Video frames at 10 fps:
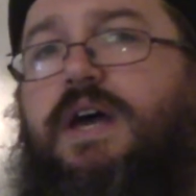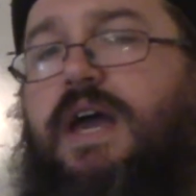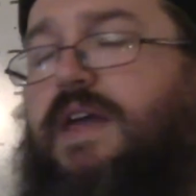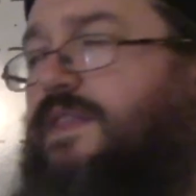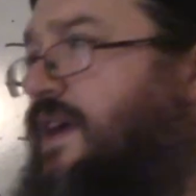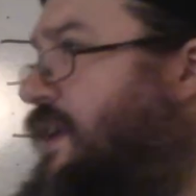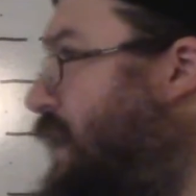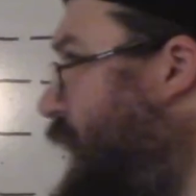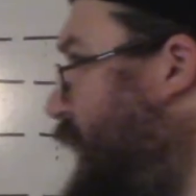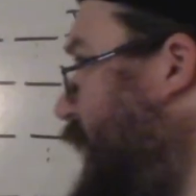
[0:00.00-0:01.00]
and
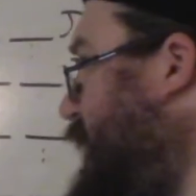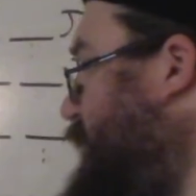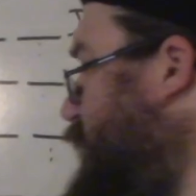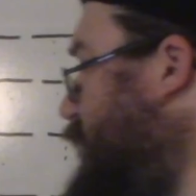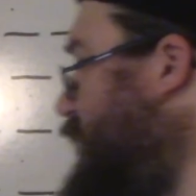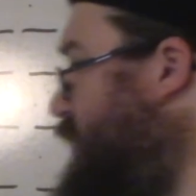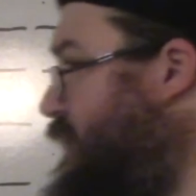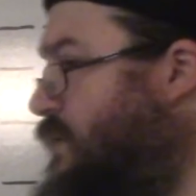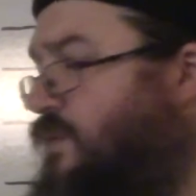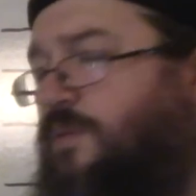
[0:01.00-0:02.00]
then
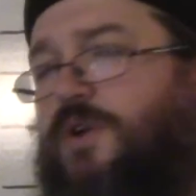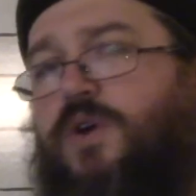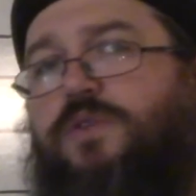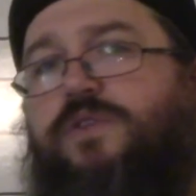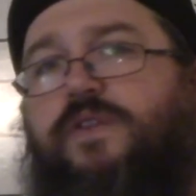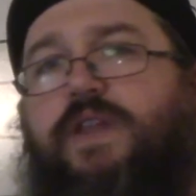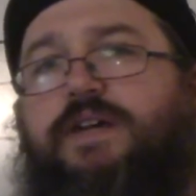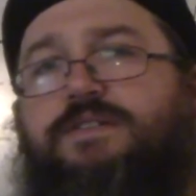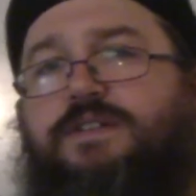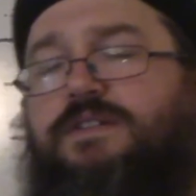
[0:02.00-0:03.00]
afterwards, when we go through the
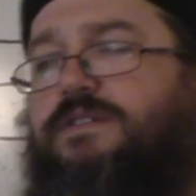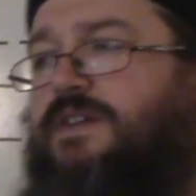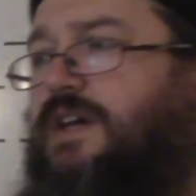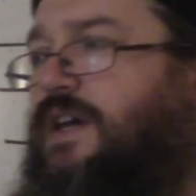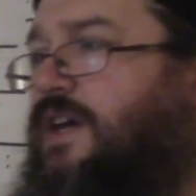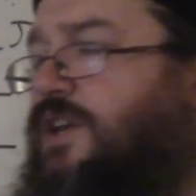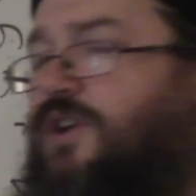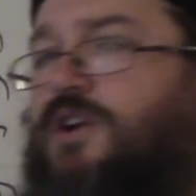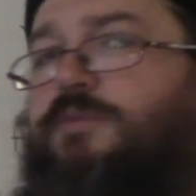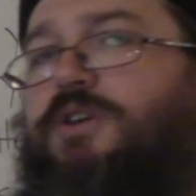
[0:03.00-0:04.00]
lessons, you're
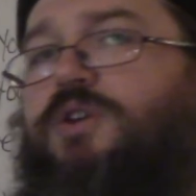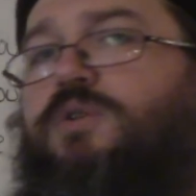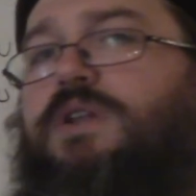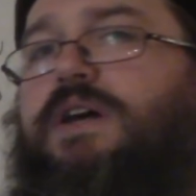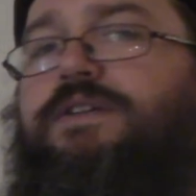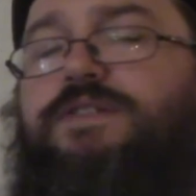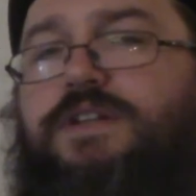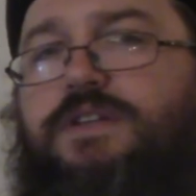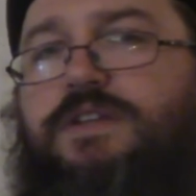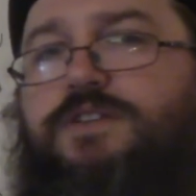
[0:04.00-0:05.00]
going to be
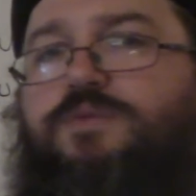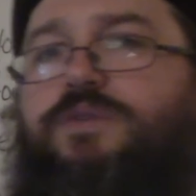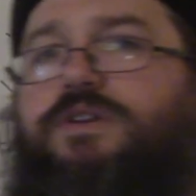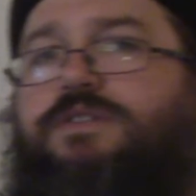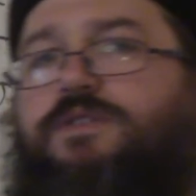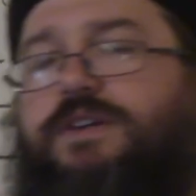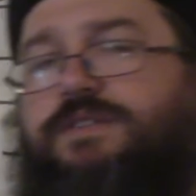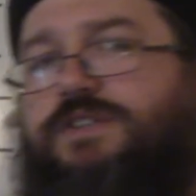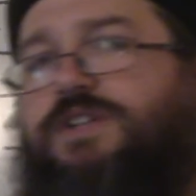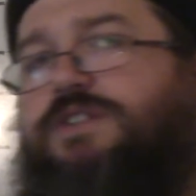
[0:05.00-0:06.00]
utilizing these words. So I
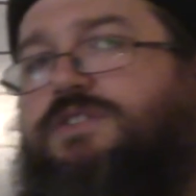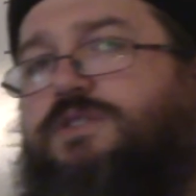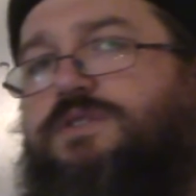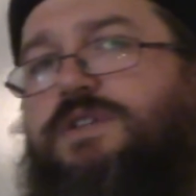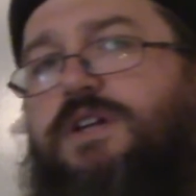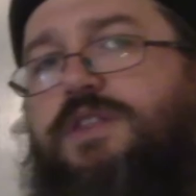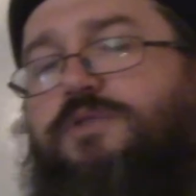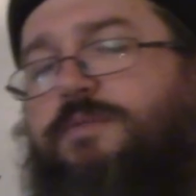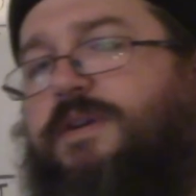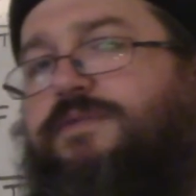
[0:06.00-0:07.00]
suggest you use a
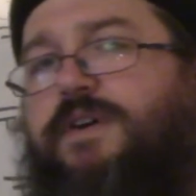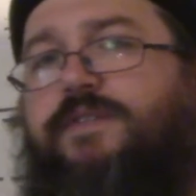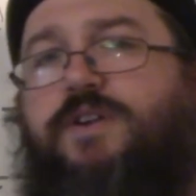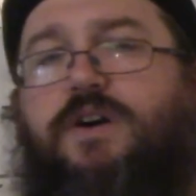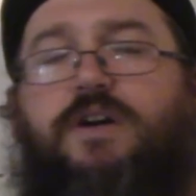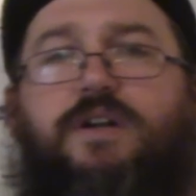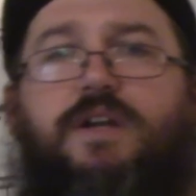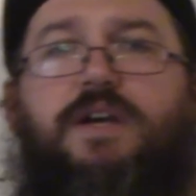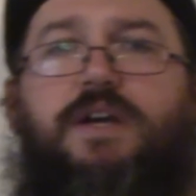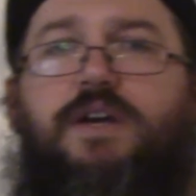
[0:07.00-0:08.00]
3x5 card,
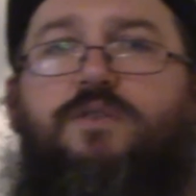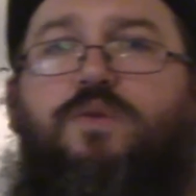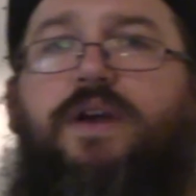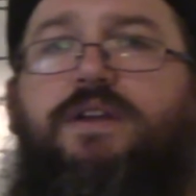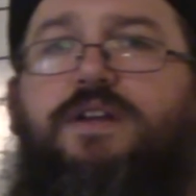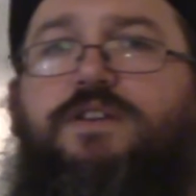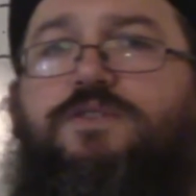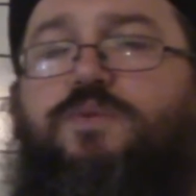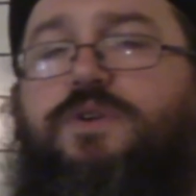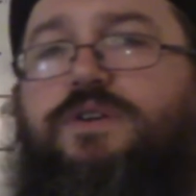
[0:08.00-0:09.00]
write down these
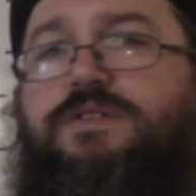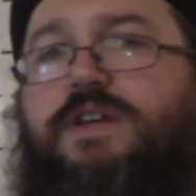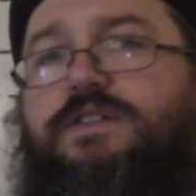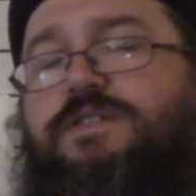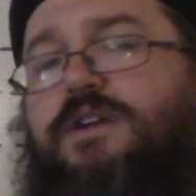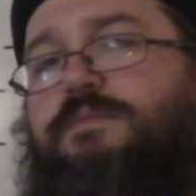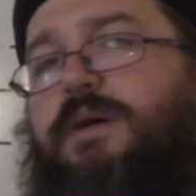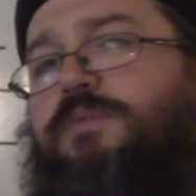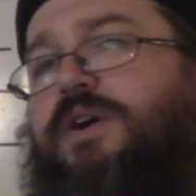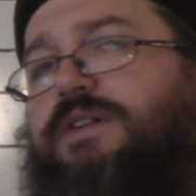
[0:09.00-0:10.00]
words, and start
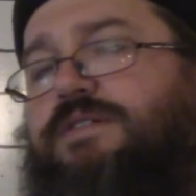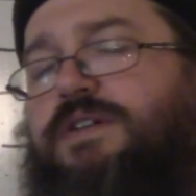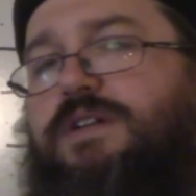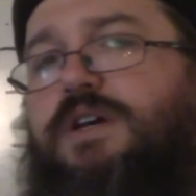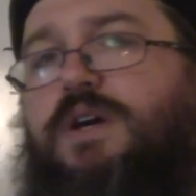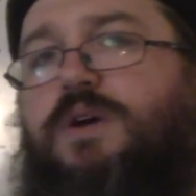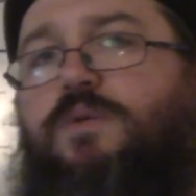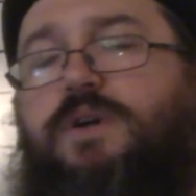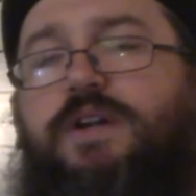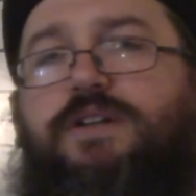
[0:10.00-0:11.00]
memorizing
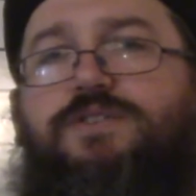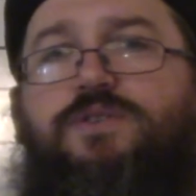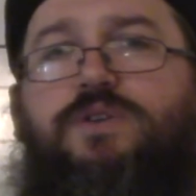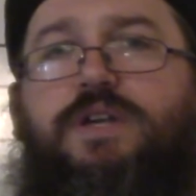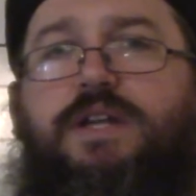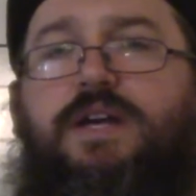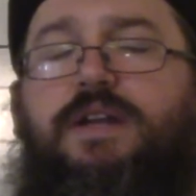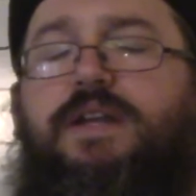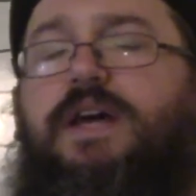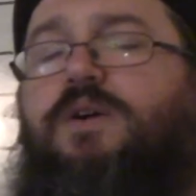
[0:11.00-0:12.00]
what it is you're looking
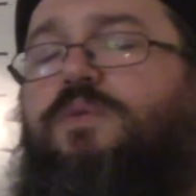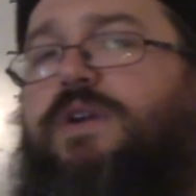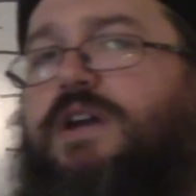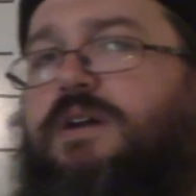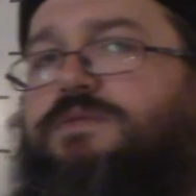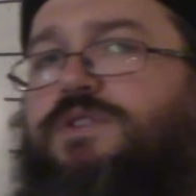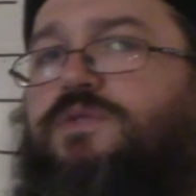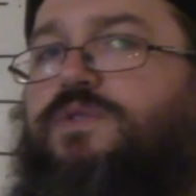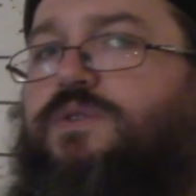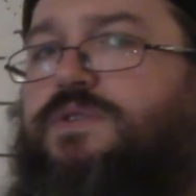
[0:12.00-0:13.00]
at. Now, when it comes to the
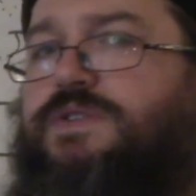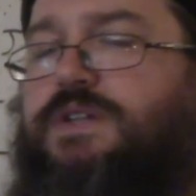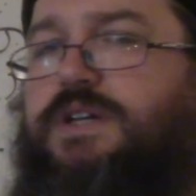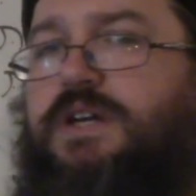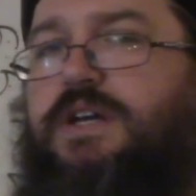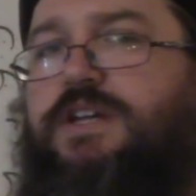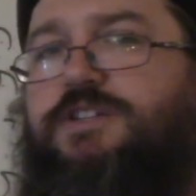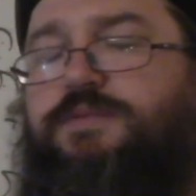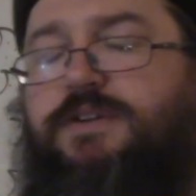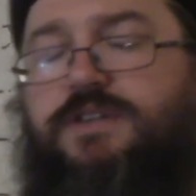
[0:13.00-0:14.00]
roots,
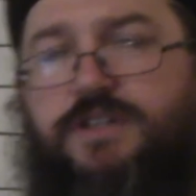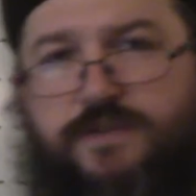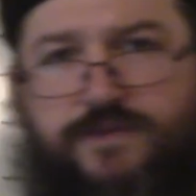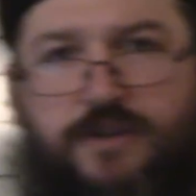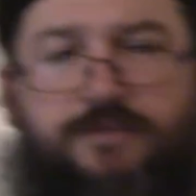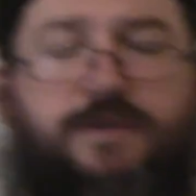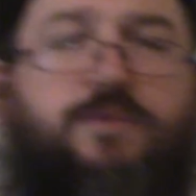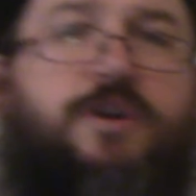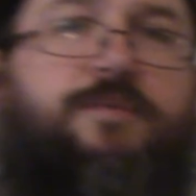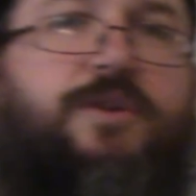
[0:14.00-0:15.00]
especially the verbs that
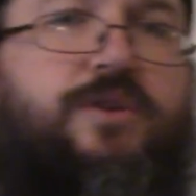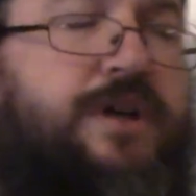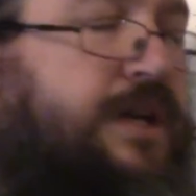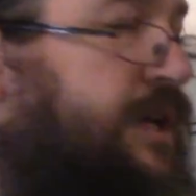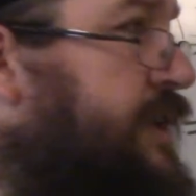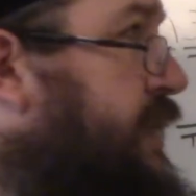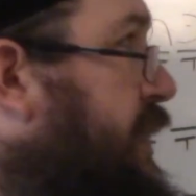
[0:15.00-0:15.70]
we're going to be looking at,